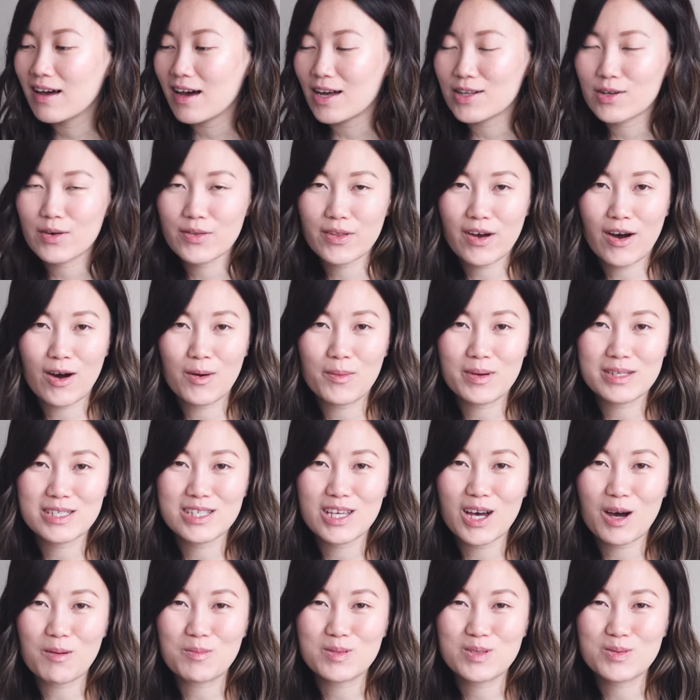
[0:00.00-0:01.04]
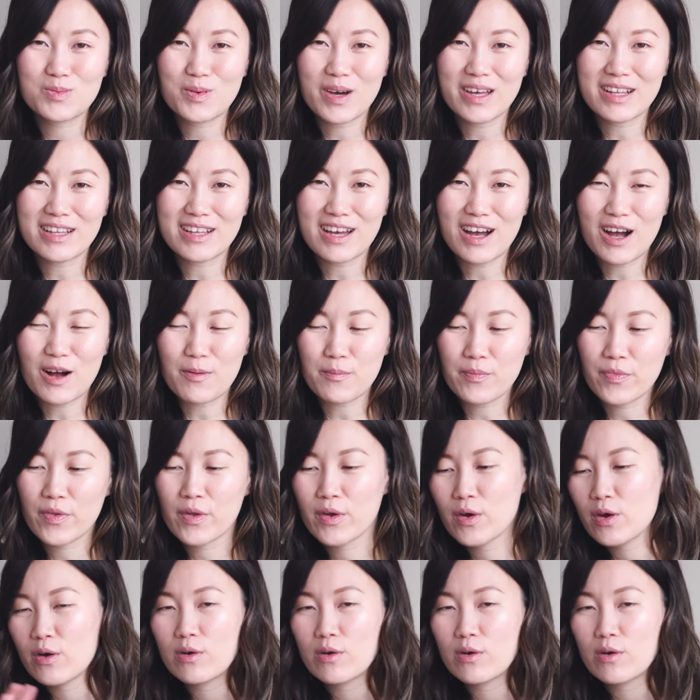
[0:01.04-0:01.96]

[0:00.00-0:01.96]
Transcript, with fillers: I know that always helps when um,